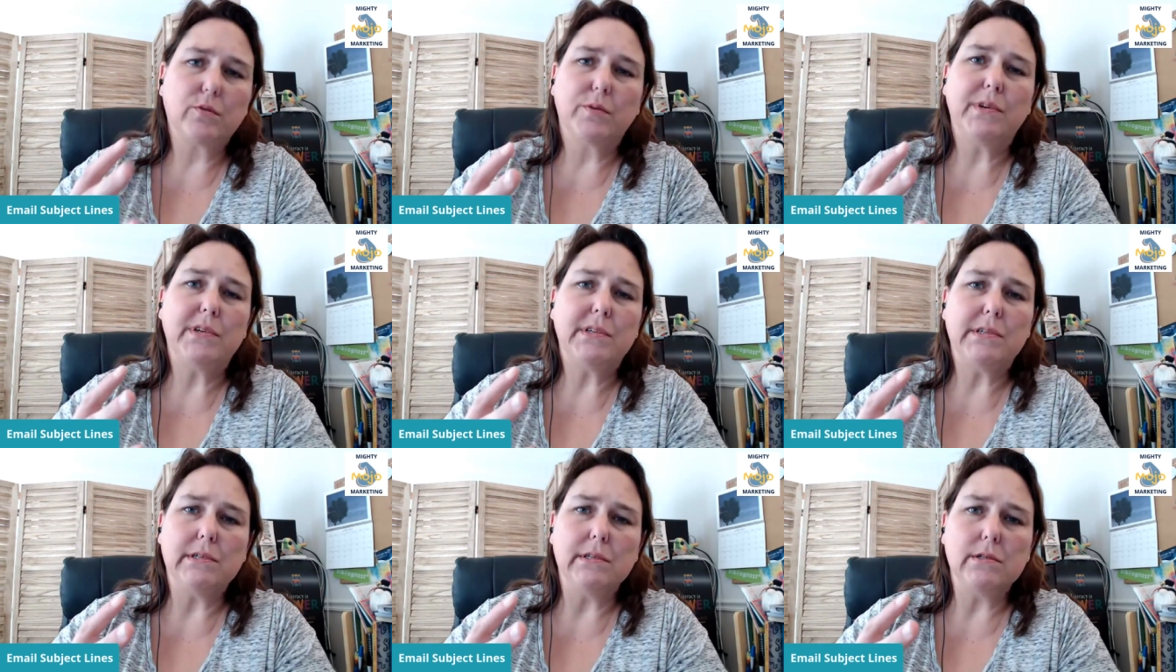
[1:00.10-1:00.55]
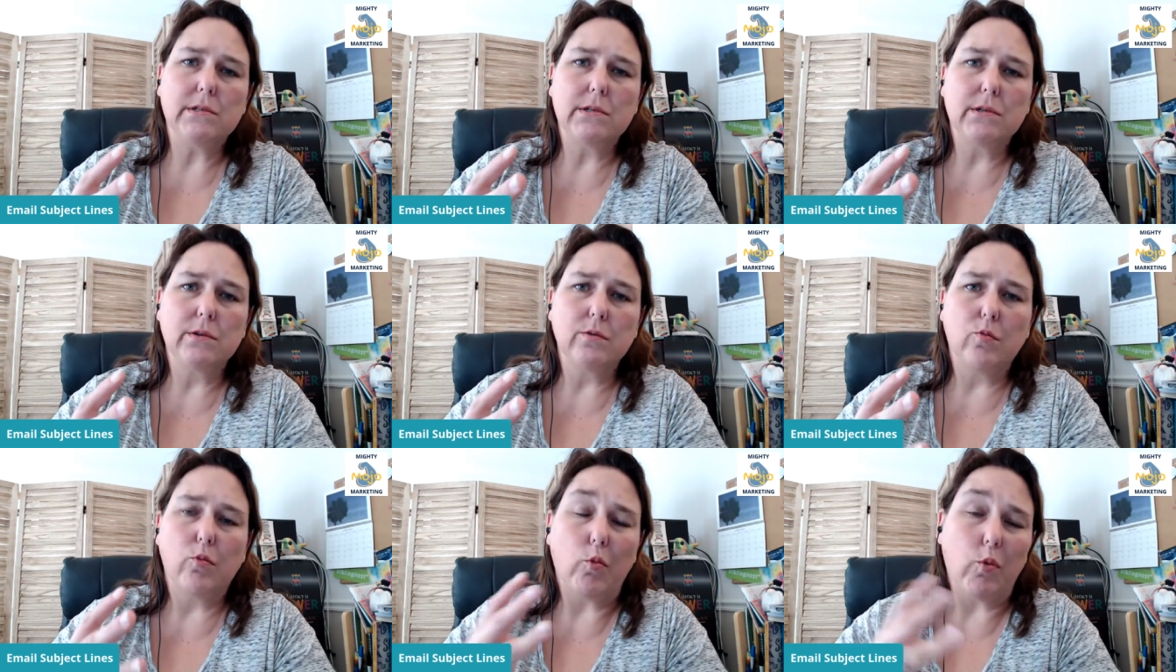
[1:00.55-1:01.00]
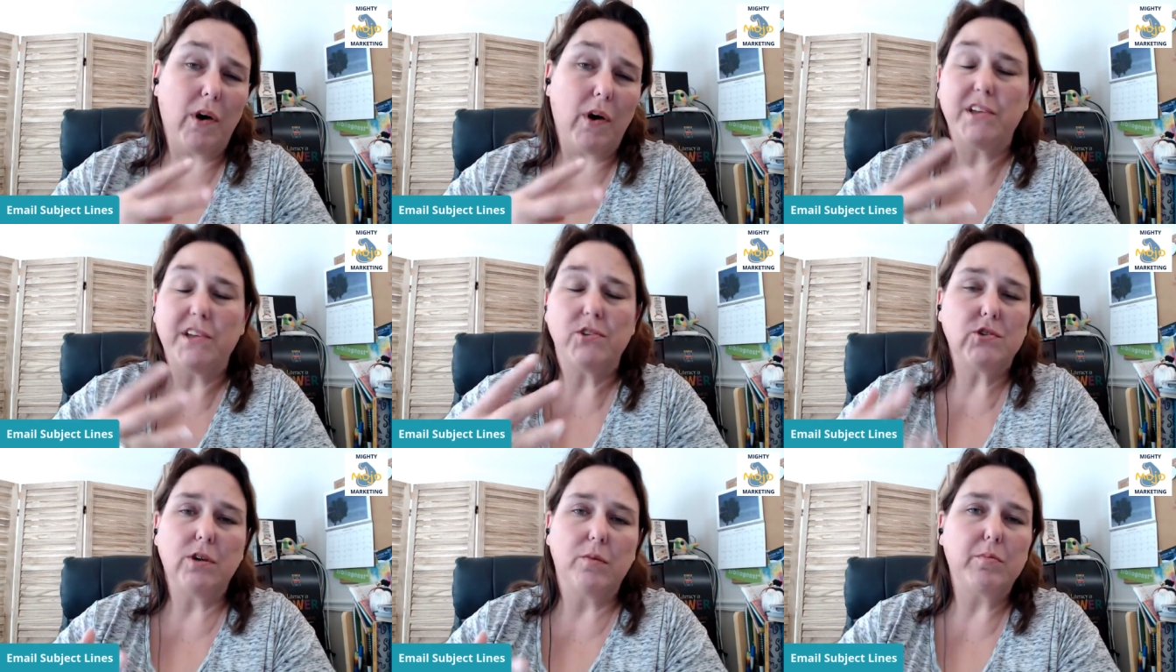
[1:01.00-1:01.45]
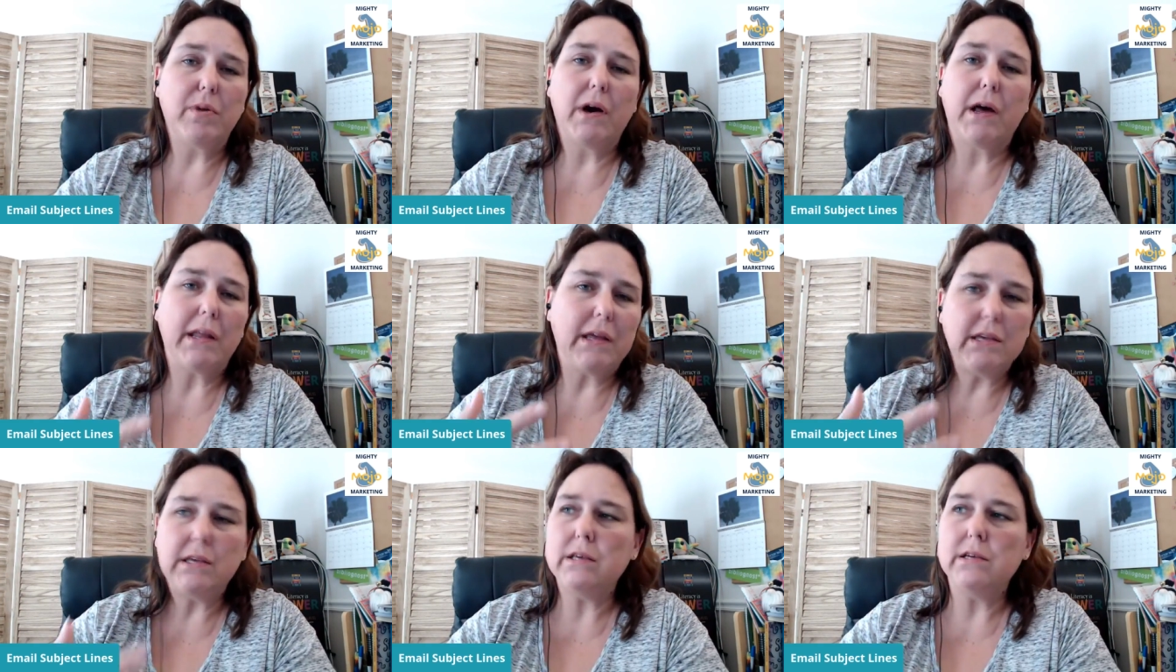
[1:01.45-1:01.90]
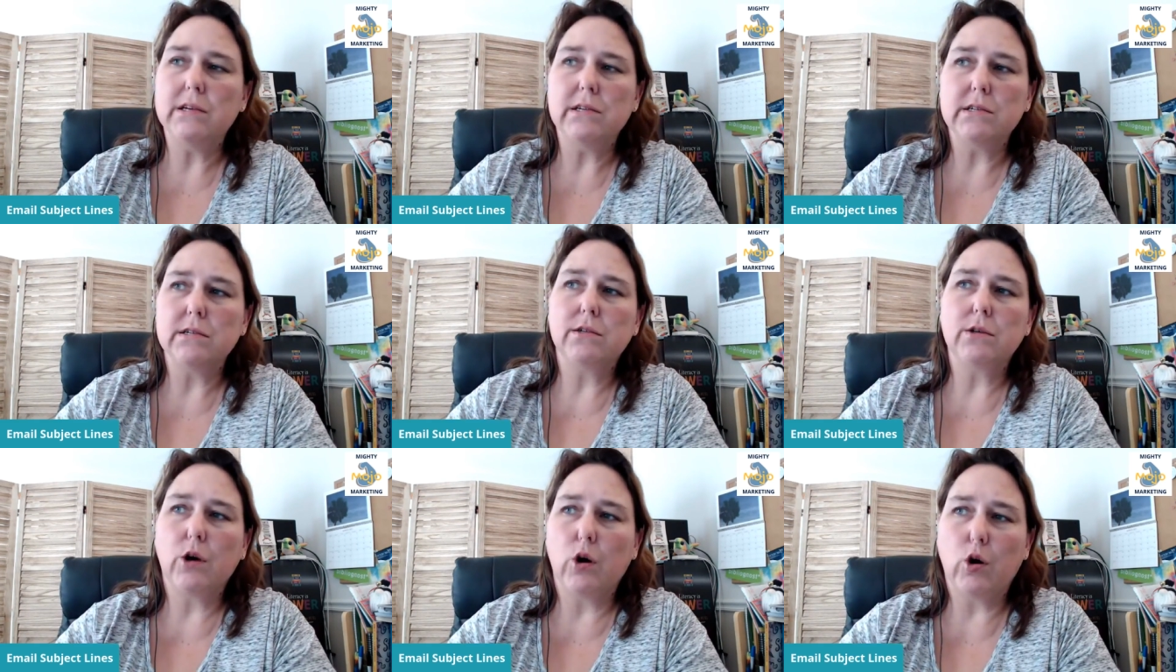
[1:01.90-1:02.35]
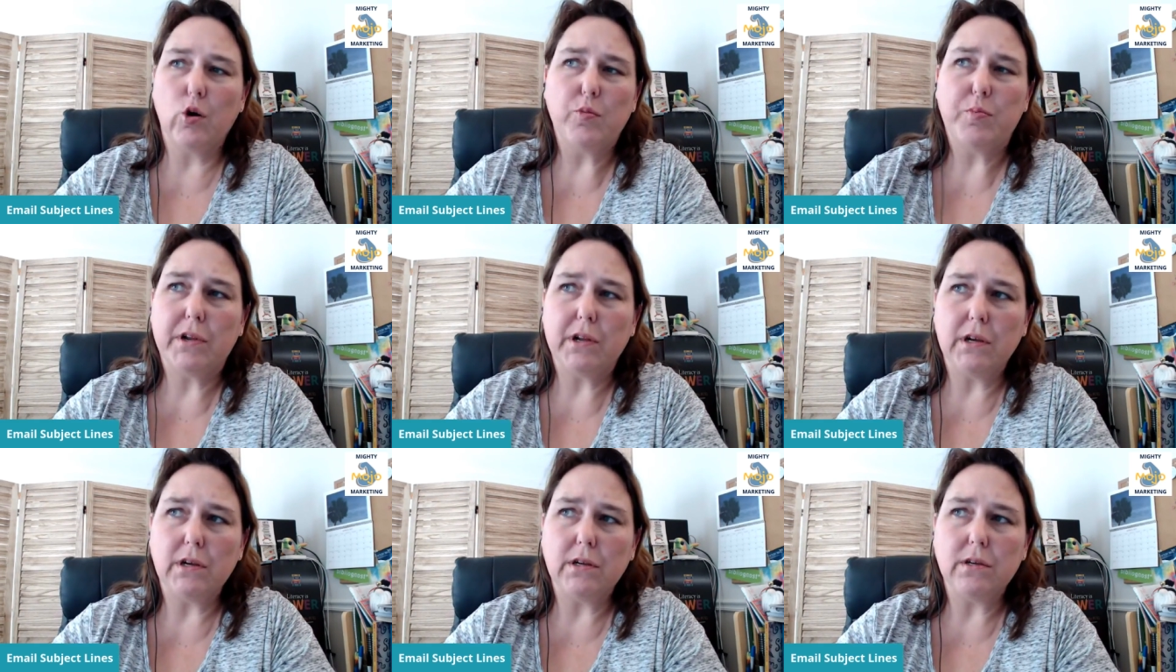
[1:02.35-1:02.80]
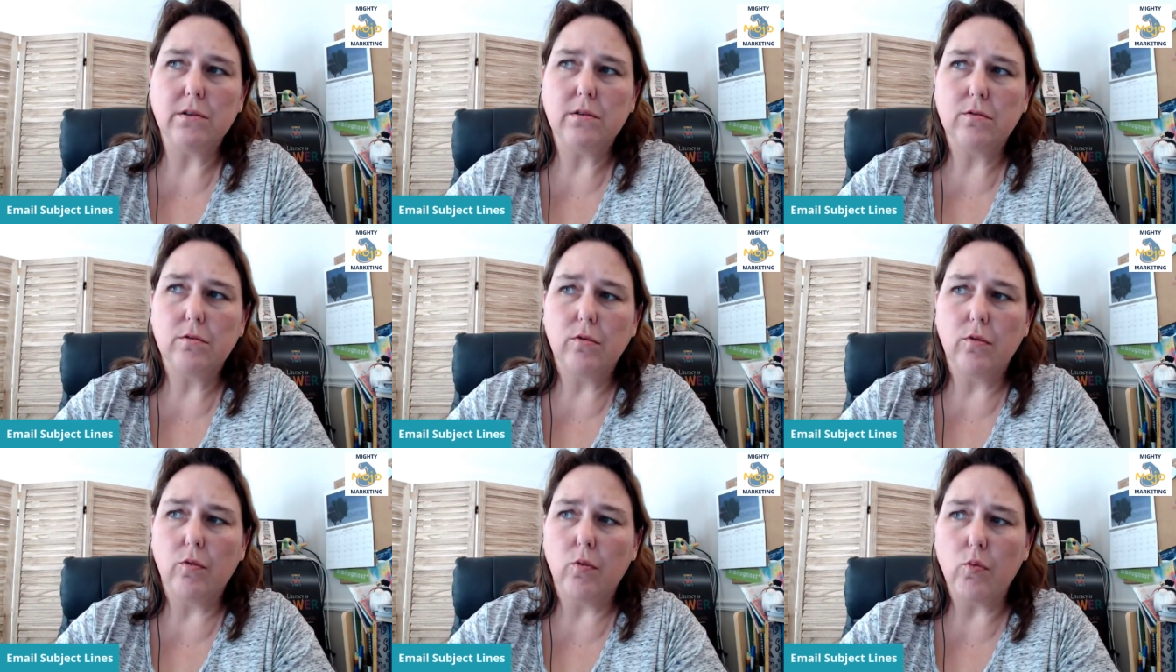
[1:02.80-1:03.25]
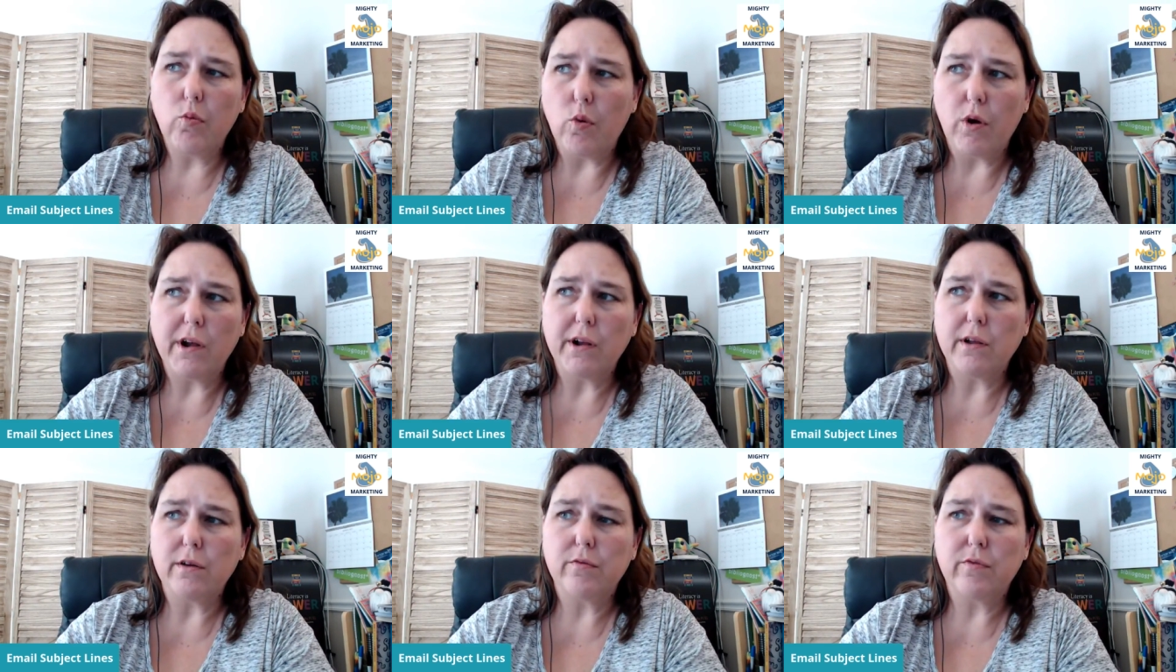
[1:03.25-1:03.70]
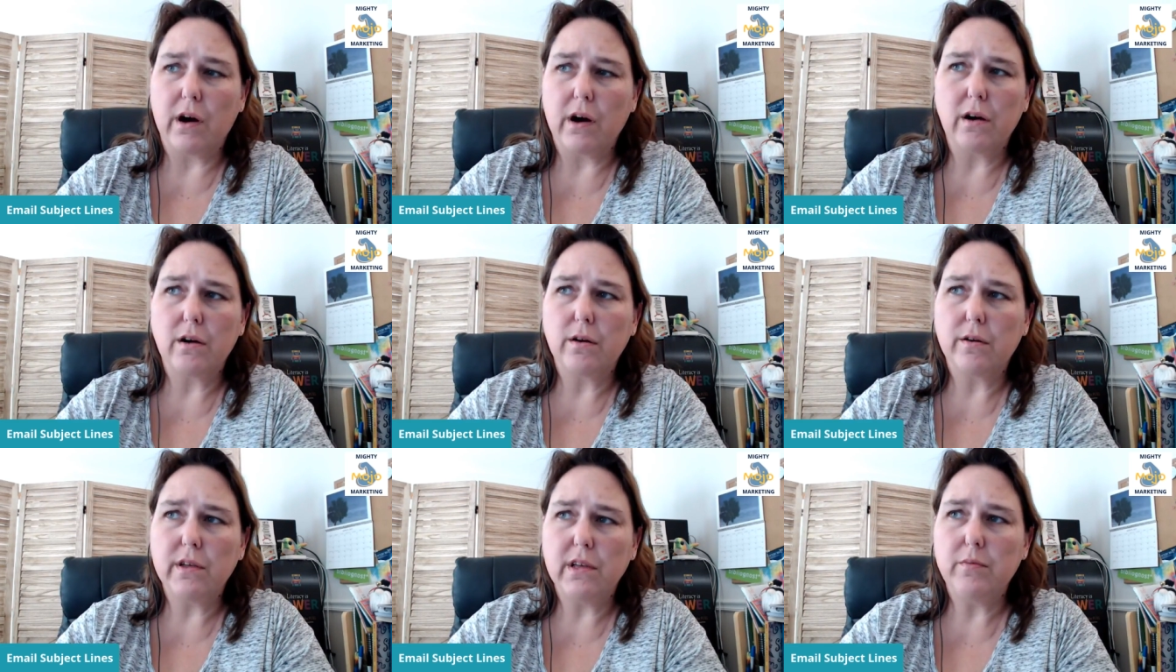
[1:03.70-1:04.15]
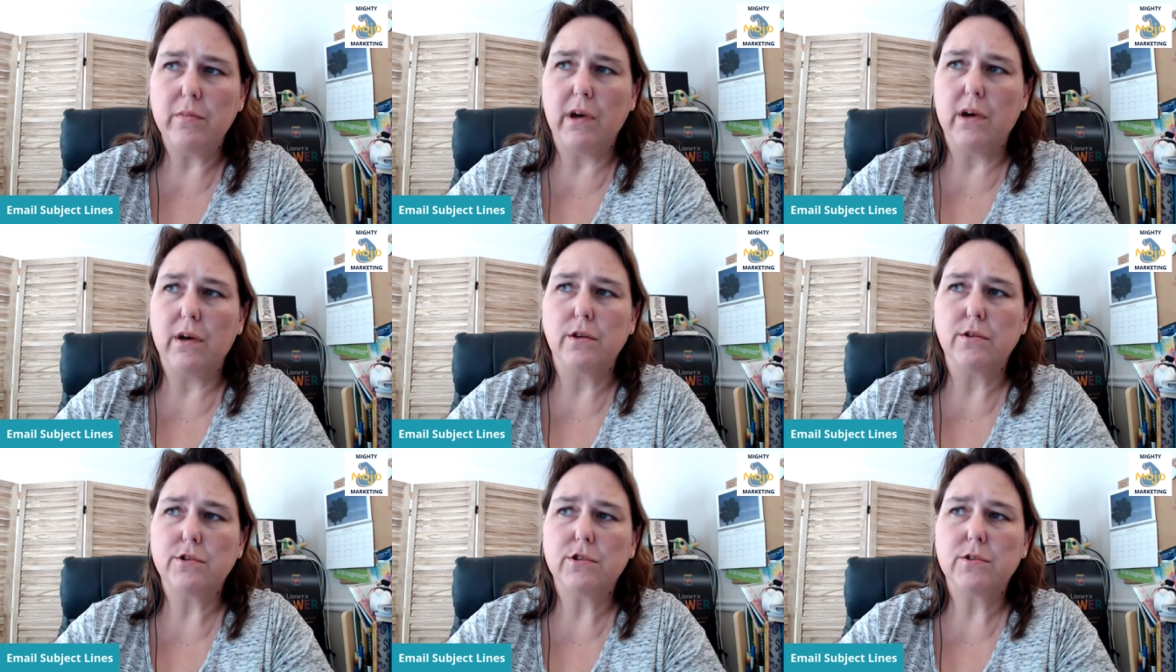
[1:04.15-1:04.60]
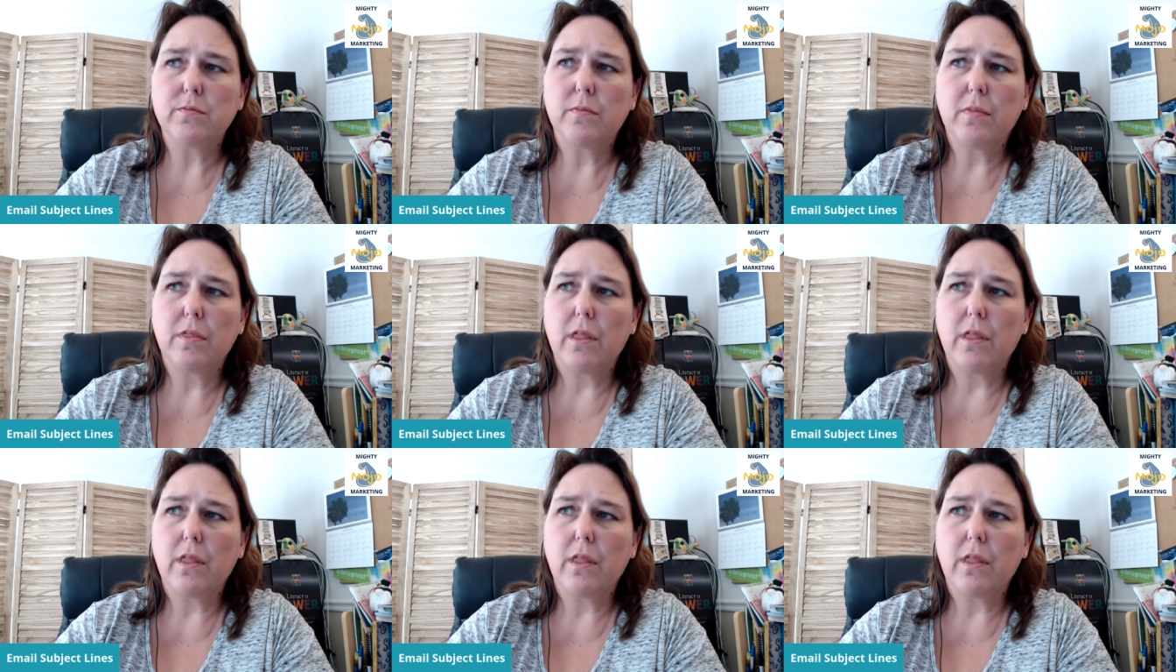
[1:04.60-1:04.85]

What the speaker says: reasons why somebody isn't opening one of our emails.